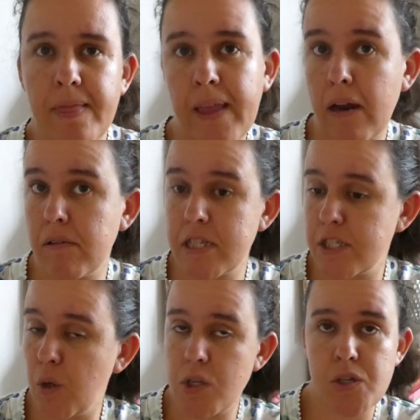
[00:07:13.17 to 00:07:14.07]
There
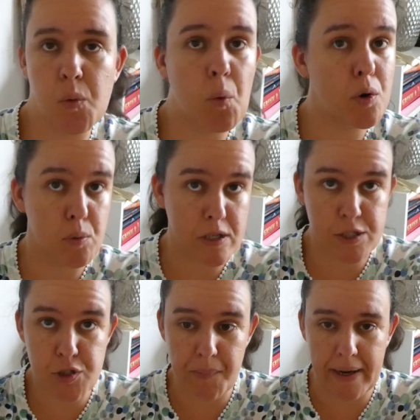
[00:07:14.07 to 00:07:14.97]
is not one word
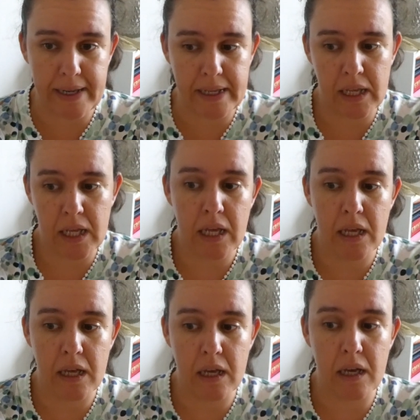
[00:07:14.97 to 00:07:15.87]
too many
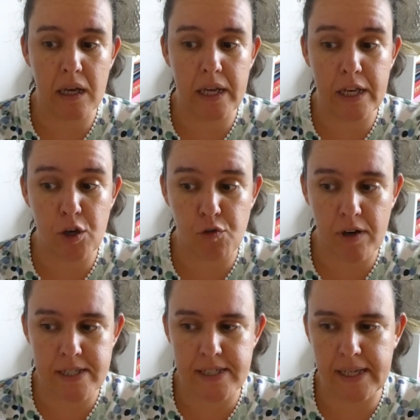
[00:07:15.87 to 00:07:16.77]
in her
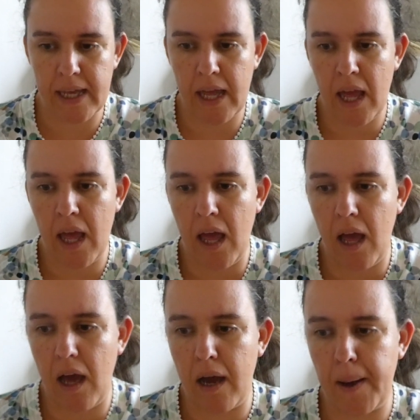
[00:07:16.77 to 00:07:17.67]
writing.
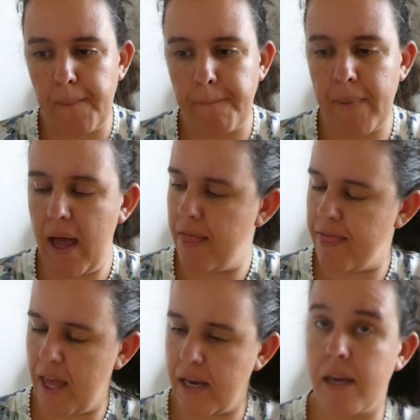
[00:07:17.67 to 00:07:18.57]
And
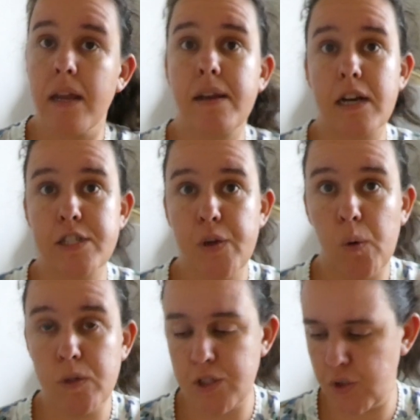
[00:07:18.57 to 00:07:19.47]
then there's
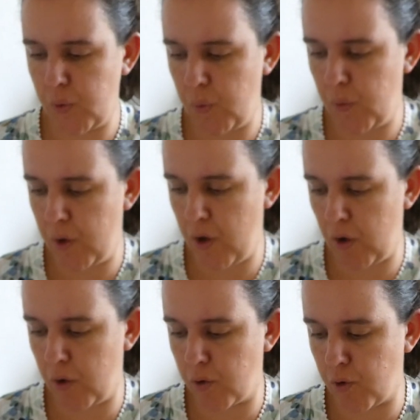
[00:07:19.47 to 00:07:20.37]
also a
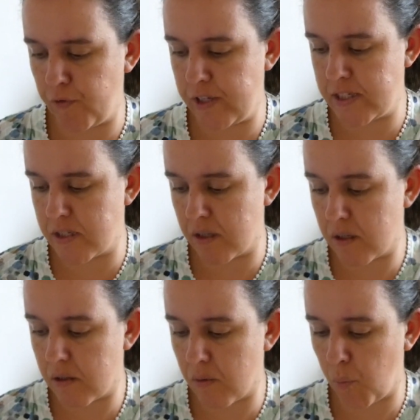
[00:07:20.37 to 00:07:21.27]
lot of these
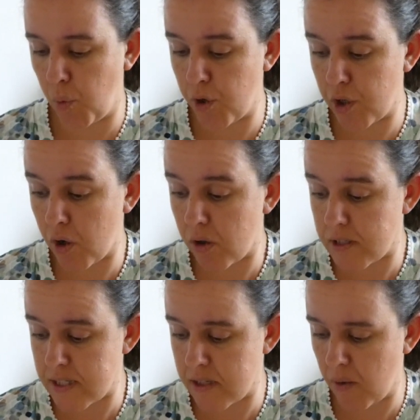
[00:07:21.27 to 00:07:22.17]

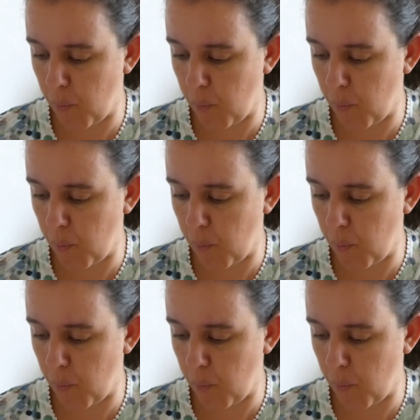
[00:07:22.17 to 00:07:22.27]
watercolors